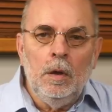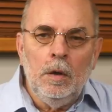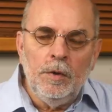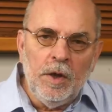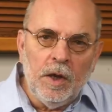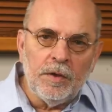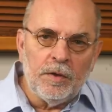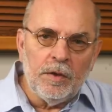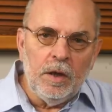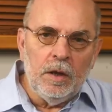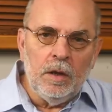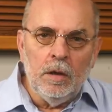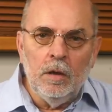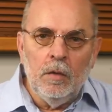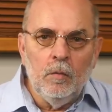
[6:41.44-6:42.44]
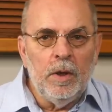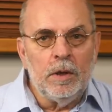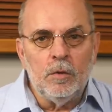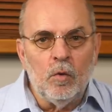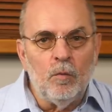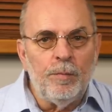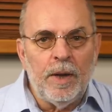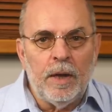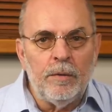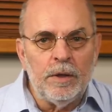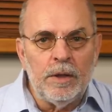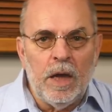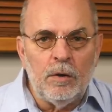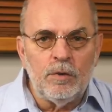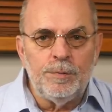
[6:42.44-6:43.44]
Another thing when
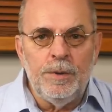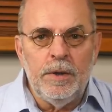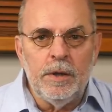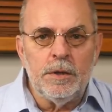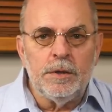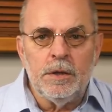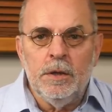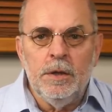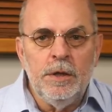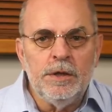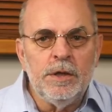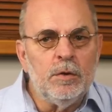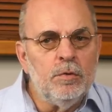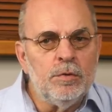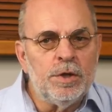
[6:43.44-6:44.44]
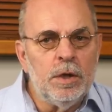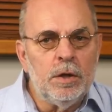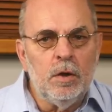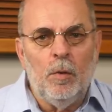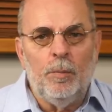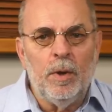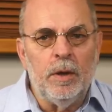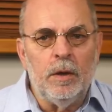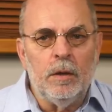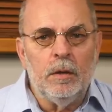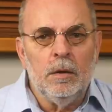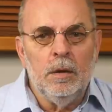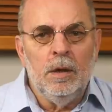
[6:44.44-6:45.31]
comparing loudspeakers is acoustic coupling.